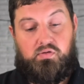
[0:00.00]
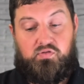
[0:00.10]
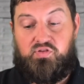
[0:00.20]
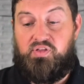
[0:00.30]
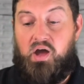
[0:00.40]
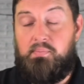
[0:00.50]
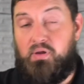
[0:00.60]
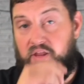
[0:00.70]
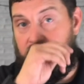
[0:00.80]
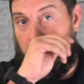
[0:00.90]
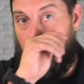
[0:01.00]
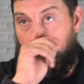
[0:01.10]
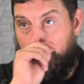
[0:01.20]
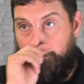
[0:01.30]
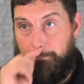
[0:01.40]
To the unbeliever,
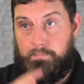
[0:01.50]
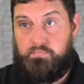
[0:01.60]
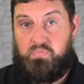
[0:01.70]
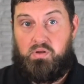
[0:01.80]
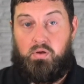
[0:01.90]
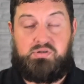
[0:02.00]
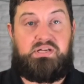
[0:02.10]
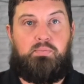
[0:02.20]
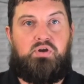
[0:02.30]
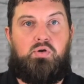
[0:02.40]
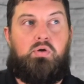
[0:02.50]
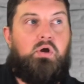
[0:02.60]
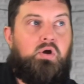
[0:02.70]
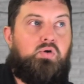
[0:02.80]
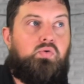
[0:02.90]
or someone
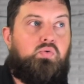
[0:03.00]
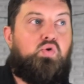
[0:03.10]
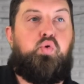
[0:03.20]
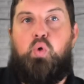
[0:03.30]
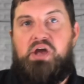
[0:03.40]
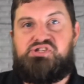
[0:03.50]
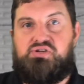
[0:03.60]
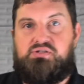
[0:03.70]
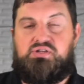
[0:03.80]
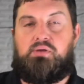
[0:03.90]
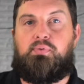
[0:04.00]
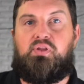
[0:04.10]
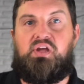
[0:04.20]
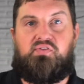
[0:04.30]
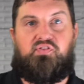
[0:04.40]
who, who questions their
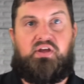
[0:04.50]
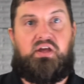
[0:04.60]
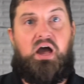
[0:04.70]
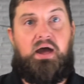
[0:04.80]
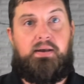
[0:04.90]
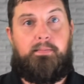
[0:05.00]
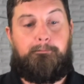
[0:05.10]
belief in God,